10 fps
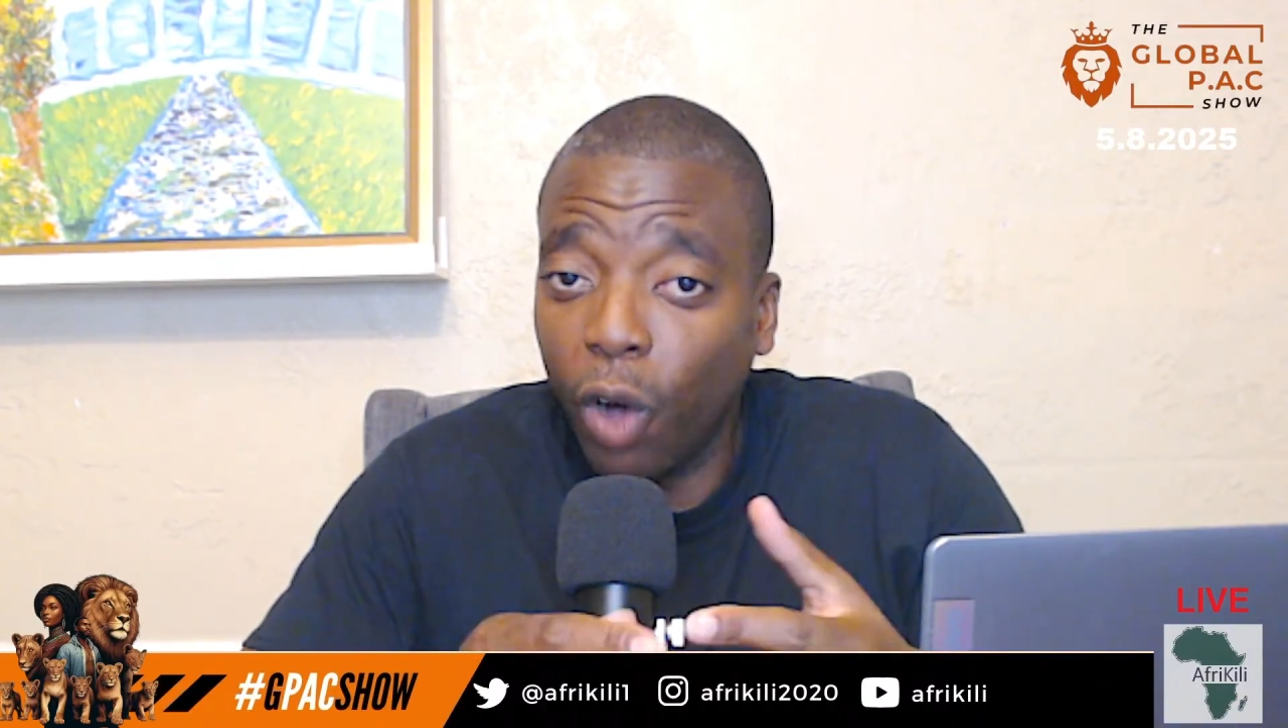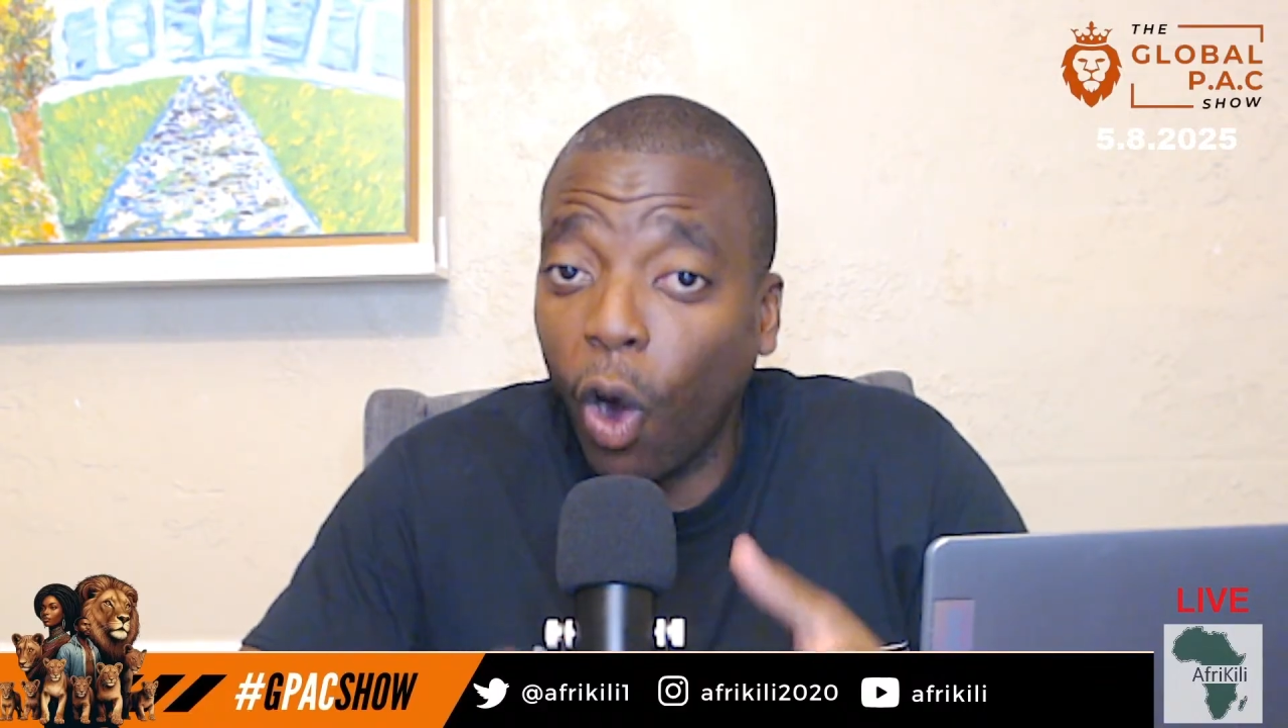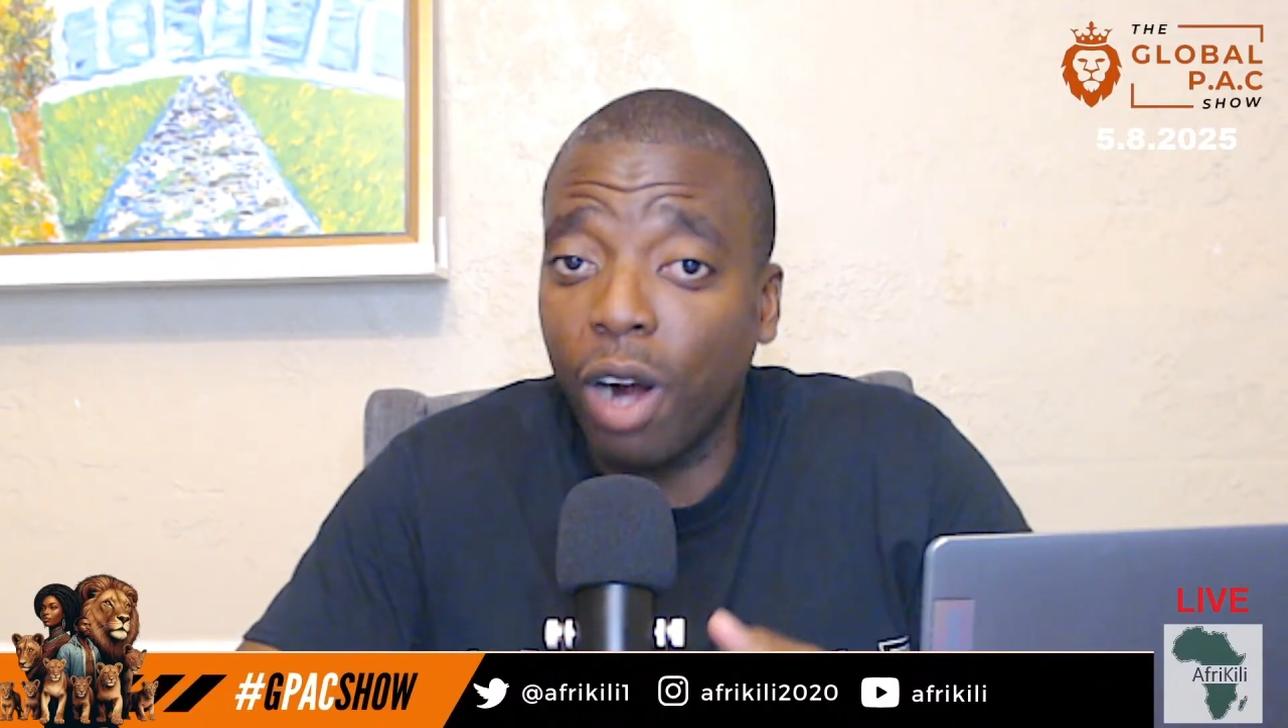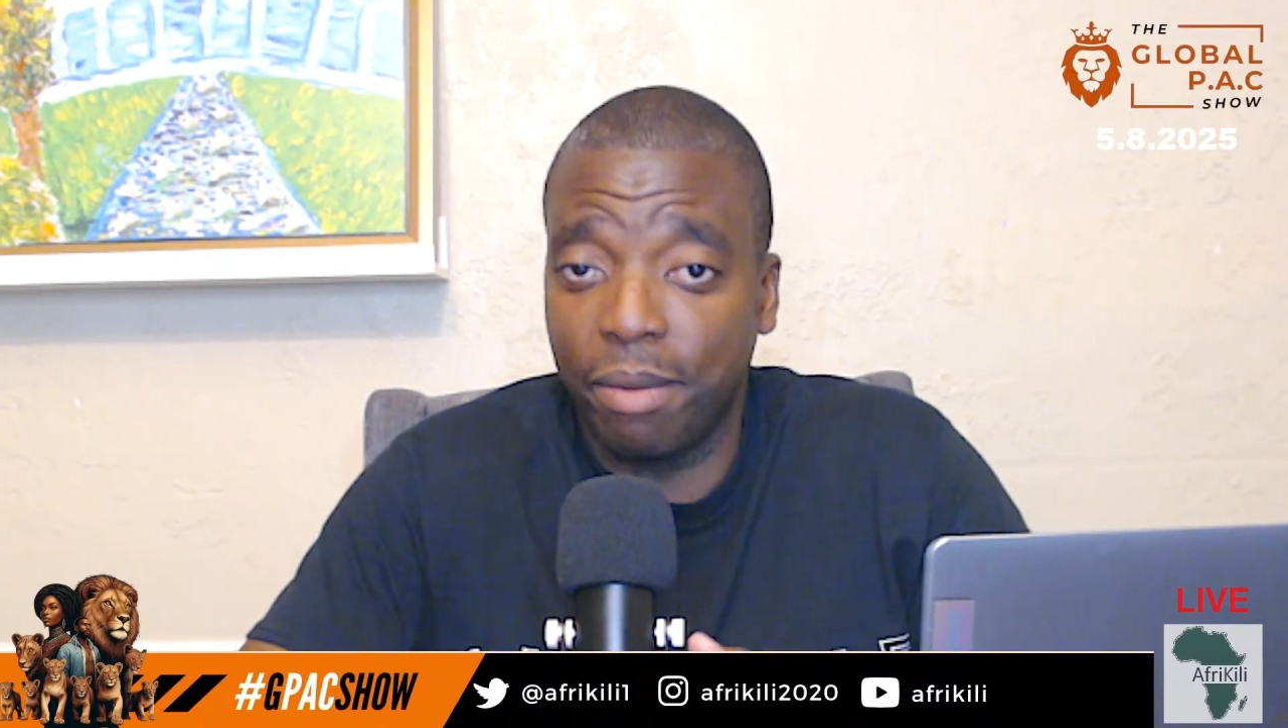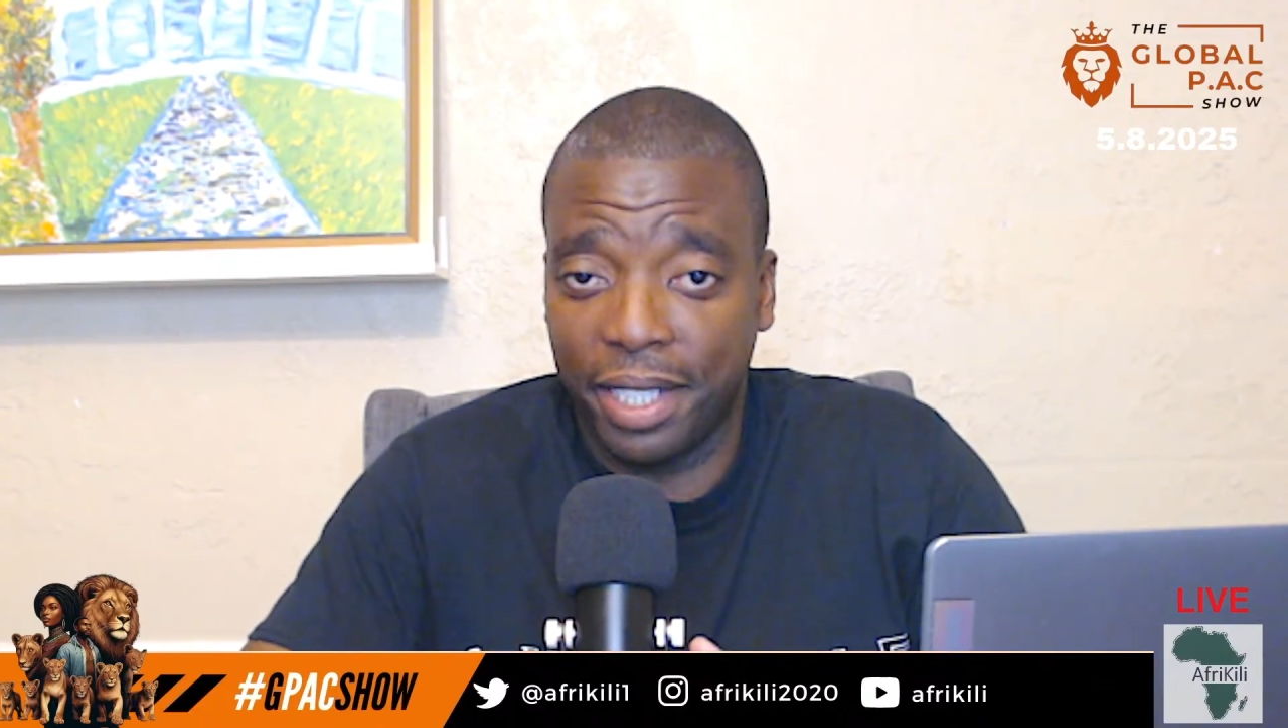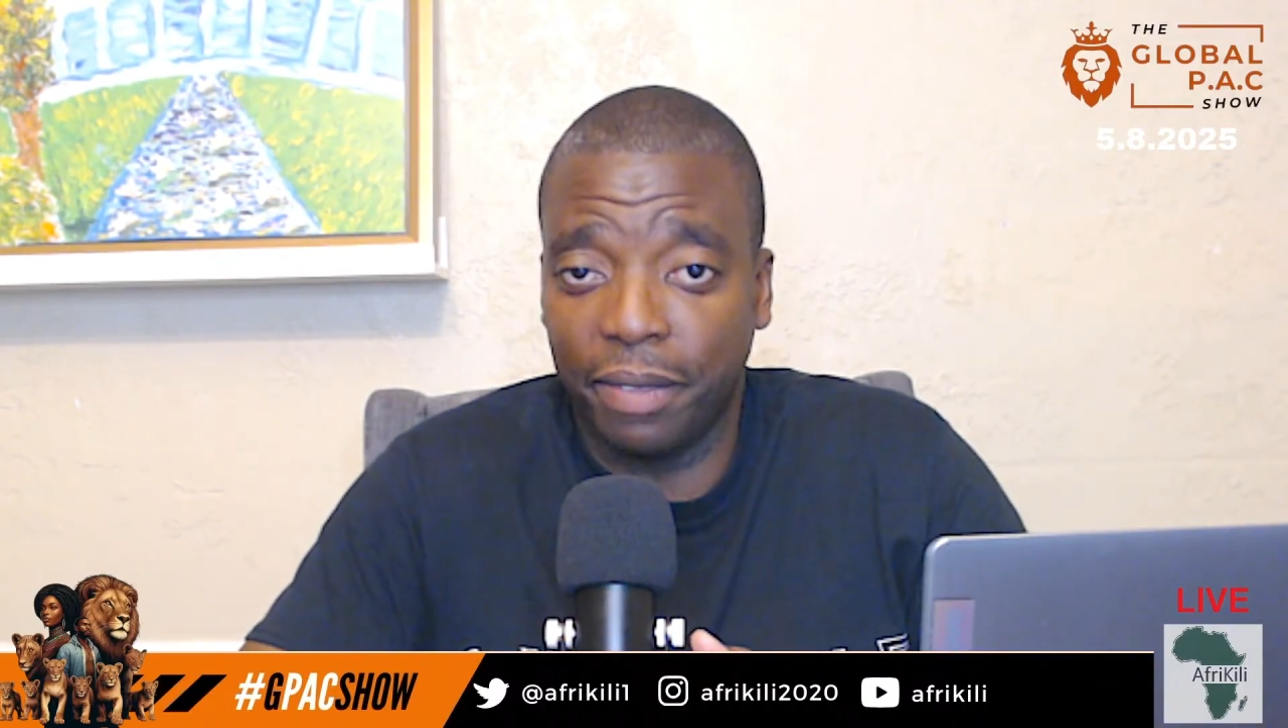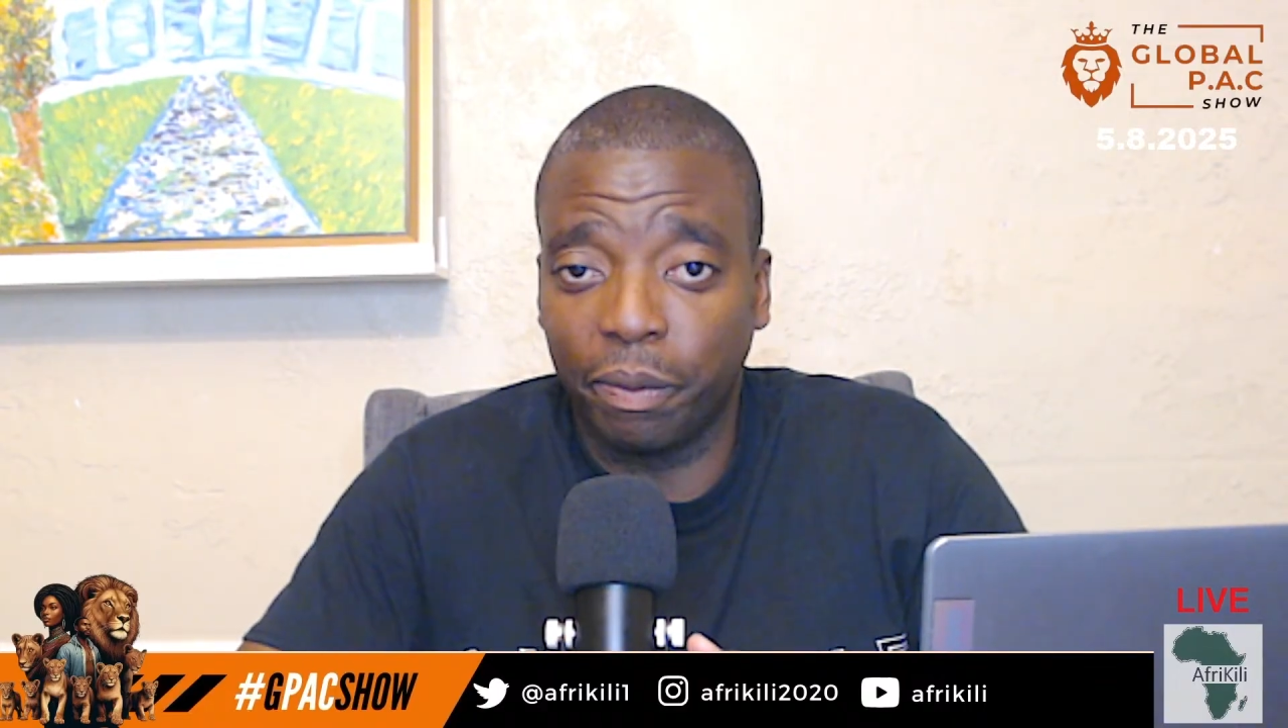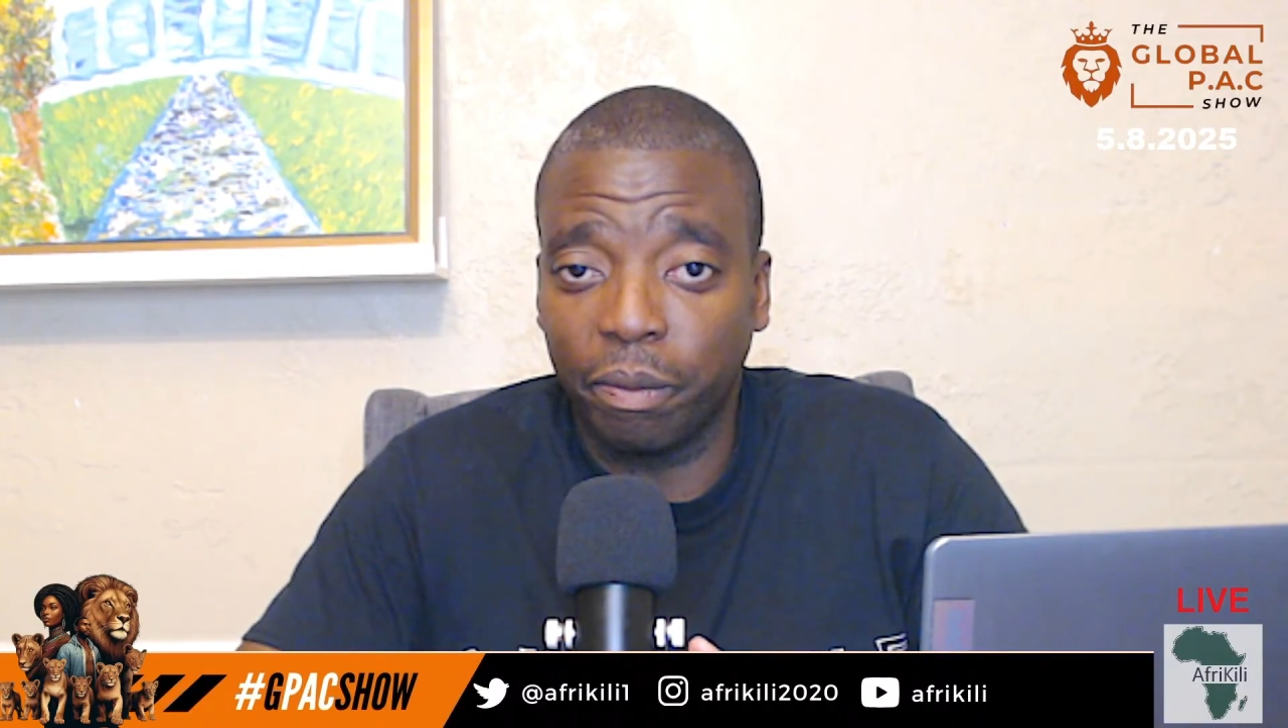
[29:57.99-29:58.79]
arms.